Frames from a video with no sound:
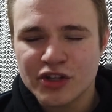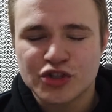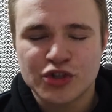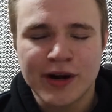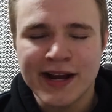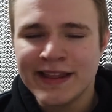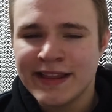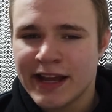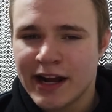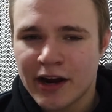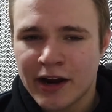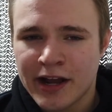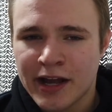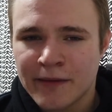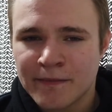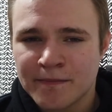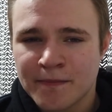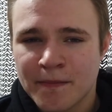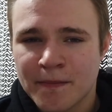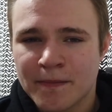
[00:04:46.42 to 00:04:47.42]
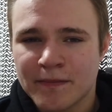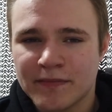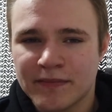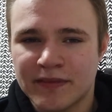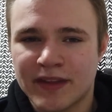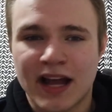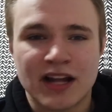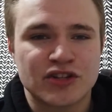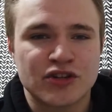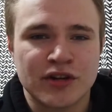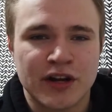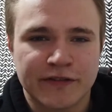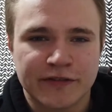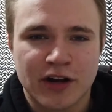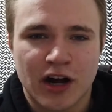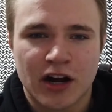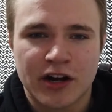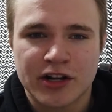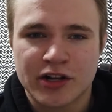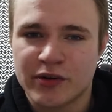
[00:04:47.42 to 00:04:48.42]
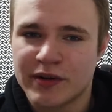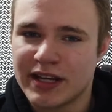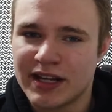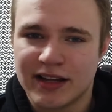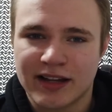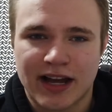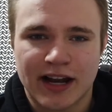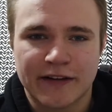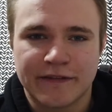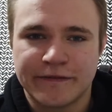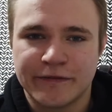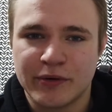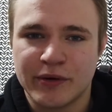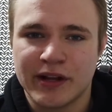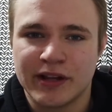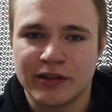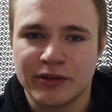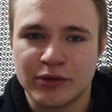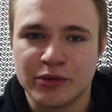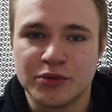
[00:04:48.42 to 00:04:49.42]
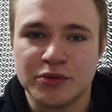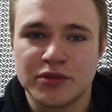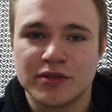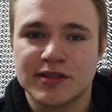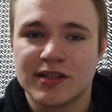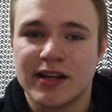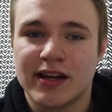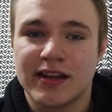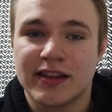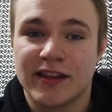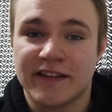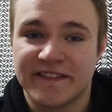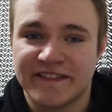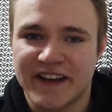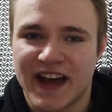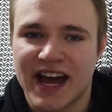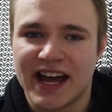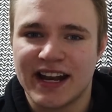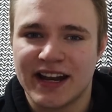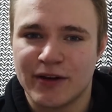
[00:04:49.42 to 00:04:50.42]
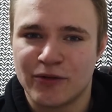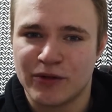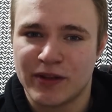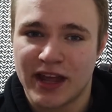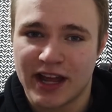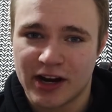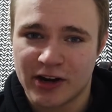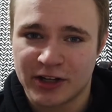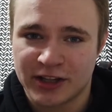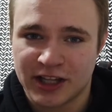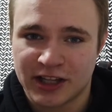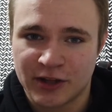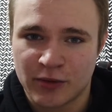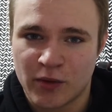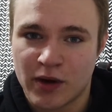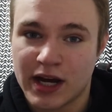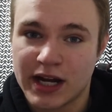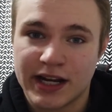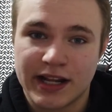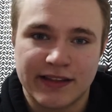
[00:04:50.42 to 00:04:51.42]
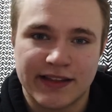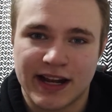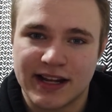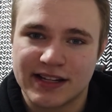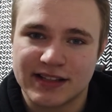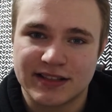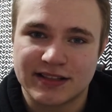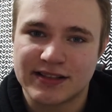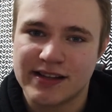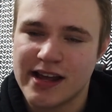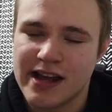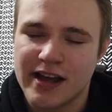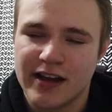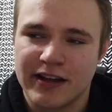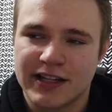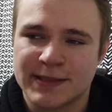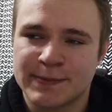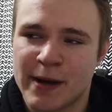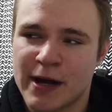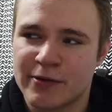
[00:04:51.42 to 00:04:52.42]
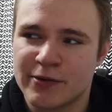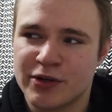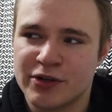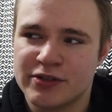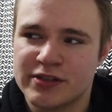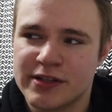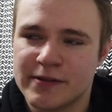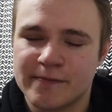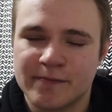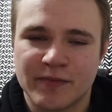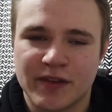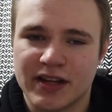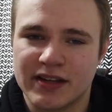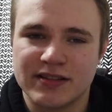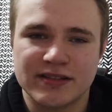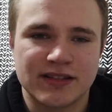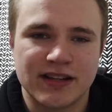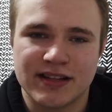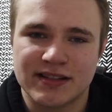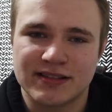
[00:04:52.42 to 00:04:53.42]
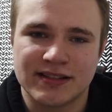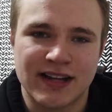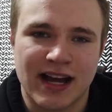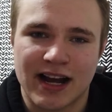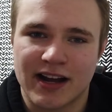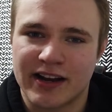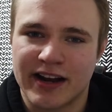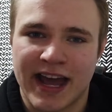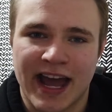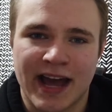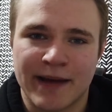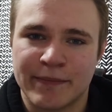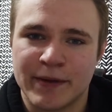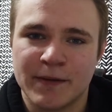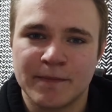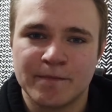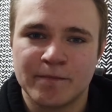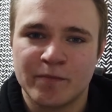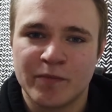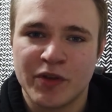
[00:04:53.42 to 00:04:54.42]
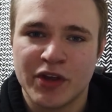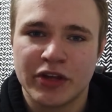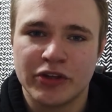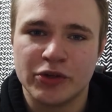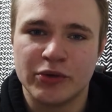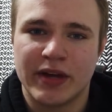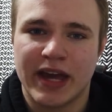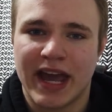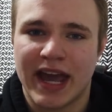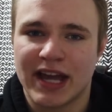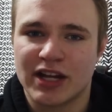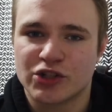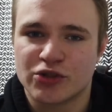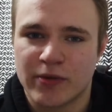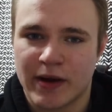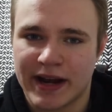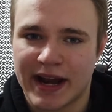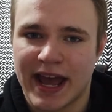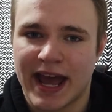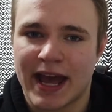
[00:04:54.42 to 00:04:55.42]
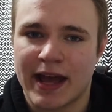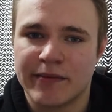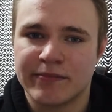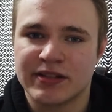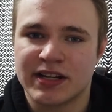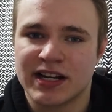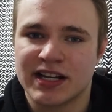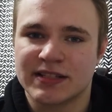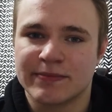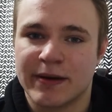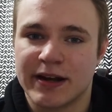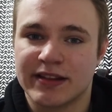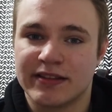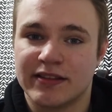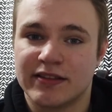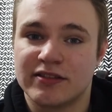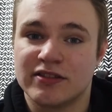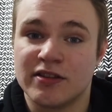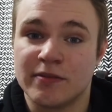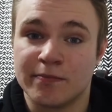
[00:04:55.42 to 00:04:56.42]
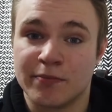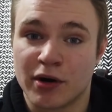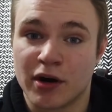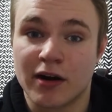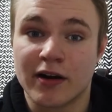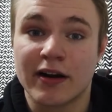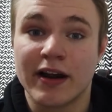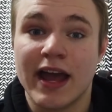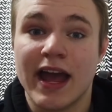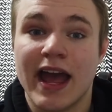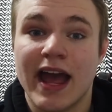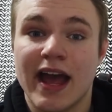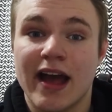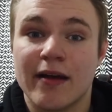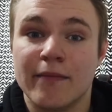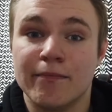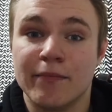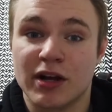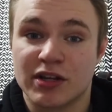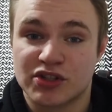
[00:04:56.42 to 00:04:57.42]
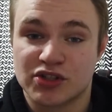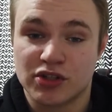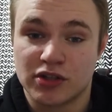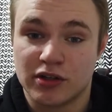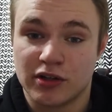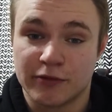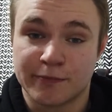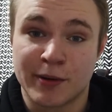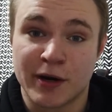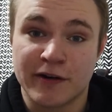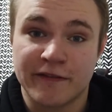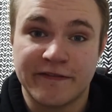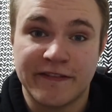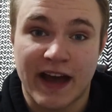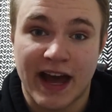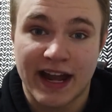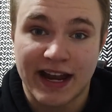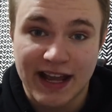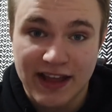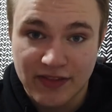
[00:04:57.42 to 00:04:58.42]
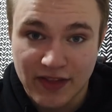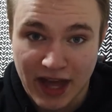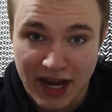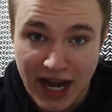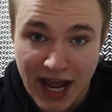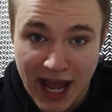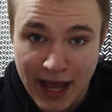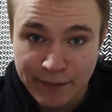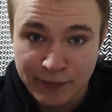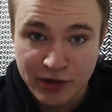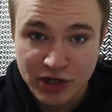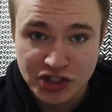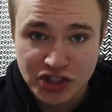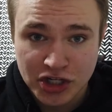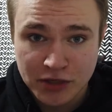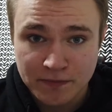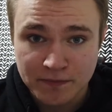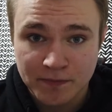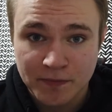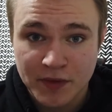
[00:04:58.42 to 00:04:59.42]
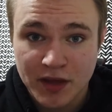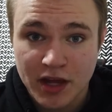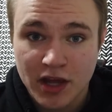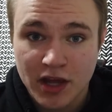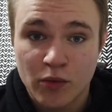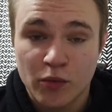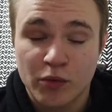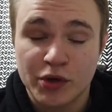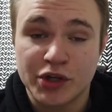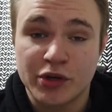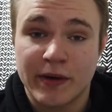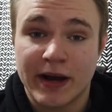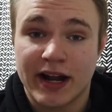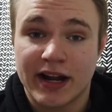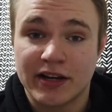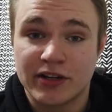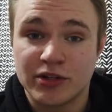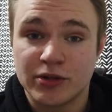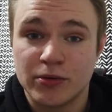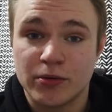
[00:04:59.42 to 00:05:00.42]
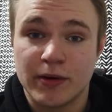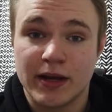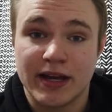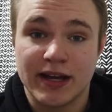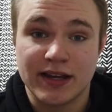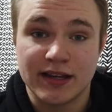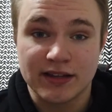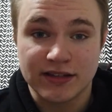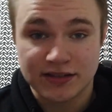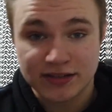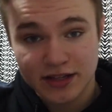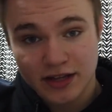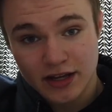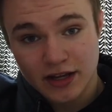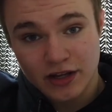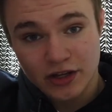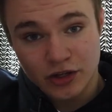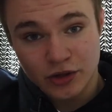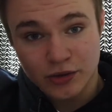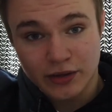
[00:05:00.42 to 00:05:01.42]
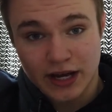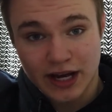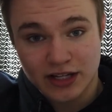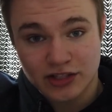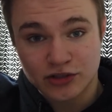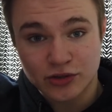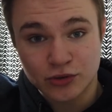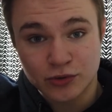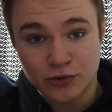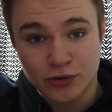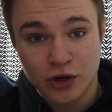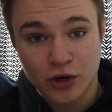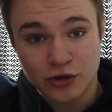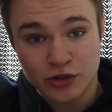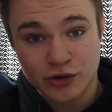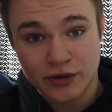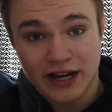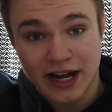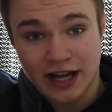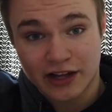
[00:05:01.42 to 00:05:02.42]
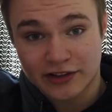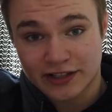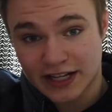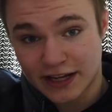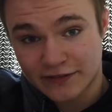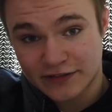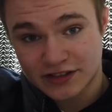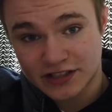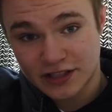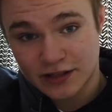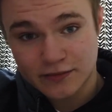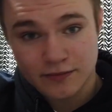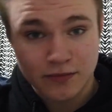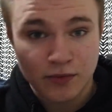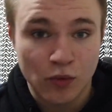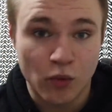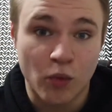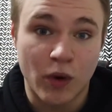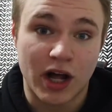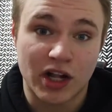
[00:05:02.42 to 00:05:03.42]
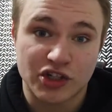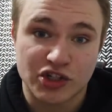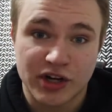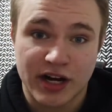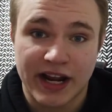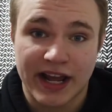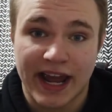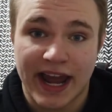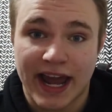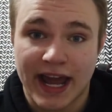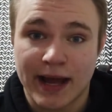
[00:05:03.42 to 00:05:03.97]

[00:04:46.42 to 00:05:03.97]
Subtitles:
train the area, not do enough cardio, eat a lot of food, and lose the fat in the area that they want. That is spot reducing. It's not going to happen. You can't train abs and expect to burn muscle or burn fat in that ab region what you got to do is you got to go into a calorie deficit while training